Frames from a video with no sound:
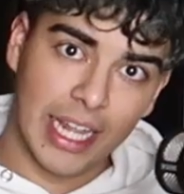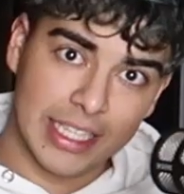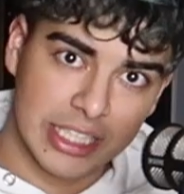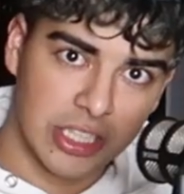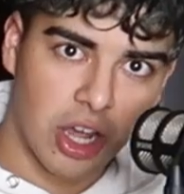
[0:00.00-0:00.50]

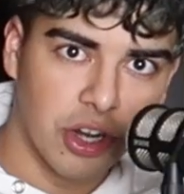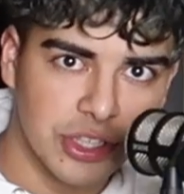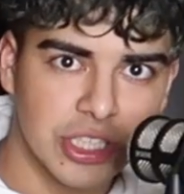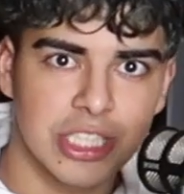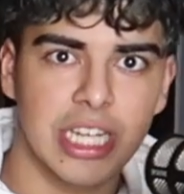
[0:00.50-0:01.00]
It's not on
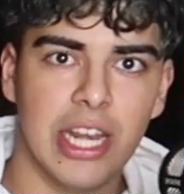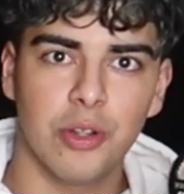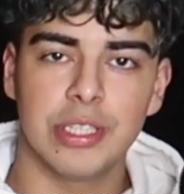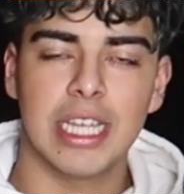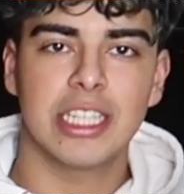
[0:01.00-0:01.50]
this
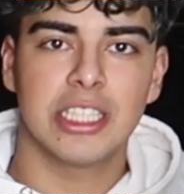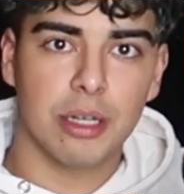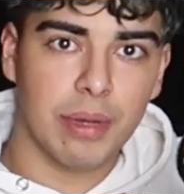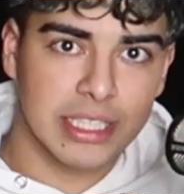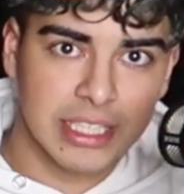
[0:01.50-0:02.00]
channel. It's actually
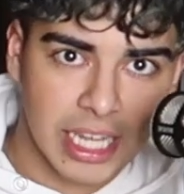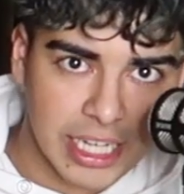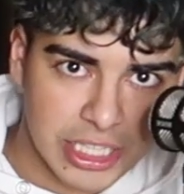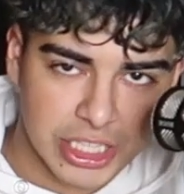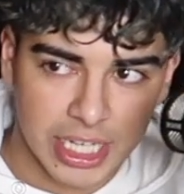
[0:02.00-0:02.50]
on my
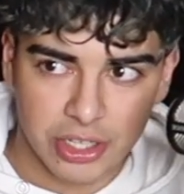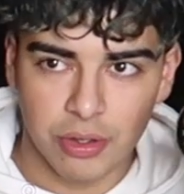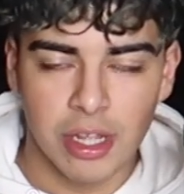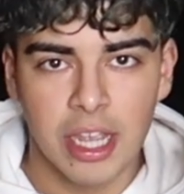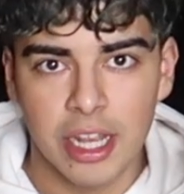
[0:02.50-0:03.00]
second
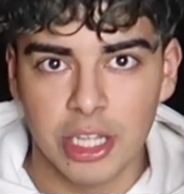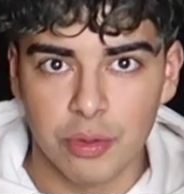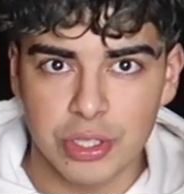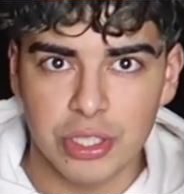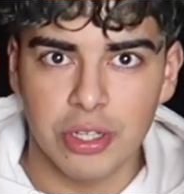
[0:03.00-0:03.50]
channel the
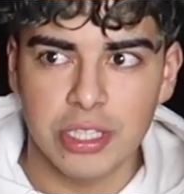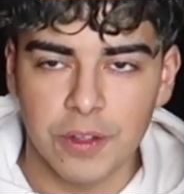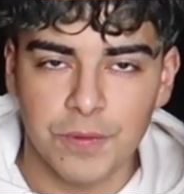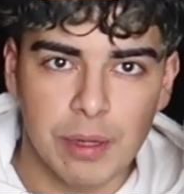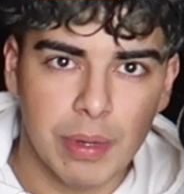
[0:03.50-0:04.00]
results and
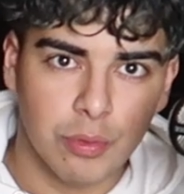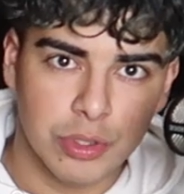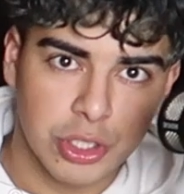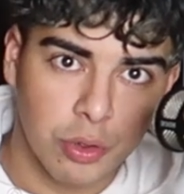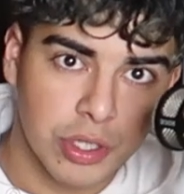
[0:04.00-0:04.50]
the feedback
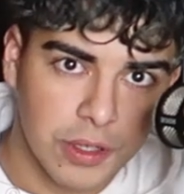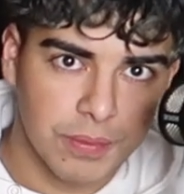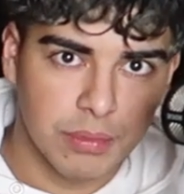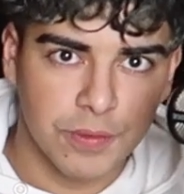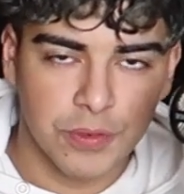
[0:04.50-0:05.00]
was so good
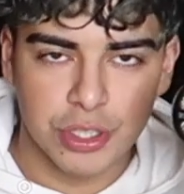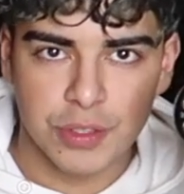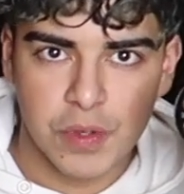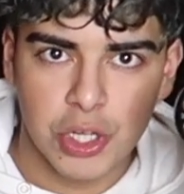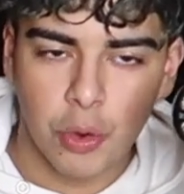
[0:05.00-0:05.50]
from the
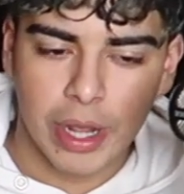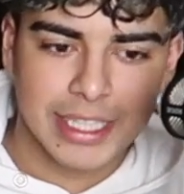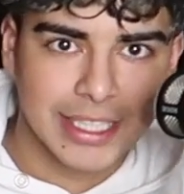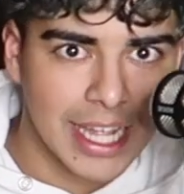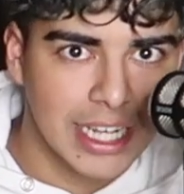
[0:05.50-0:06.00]
first video, I
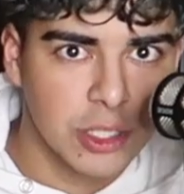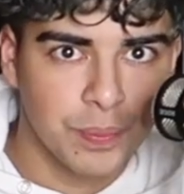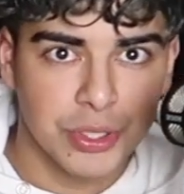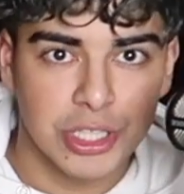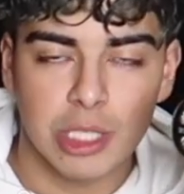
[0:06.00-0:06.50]
decided to
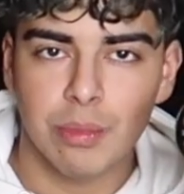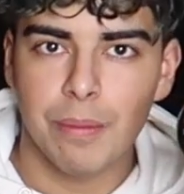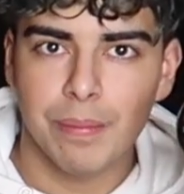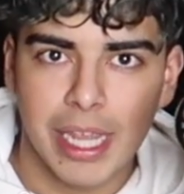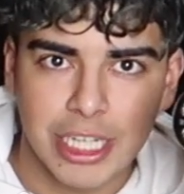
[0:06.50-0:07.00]
put this on
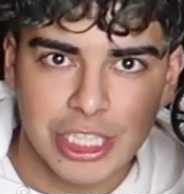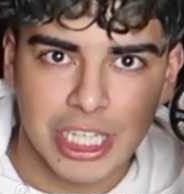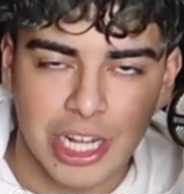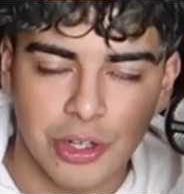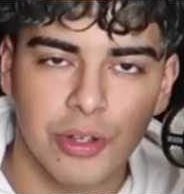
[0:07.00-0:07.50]
my main
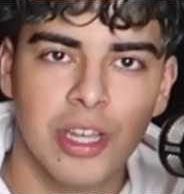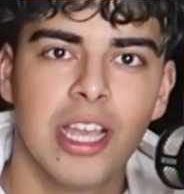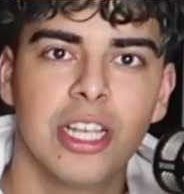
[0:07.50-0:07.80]
channel.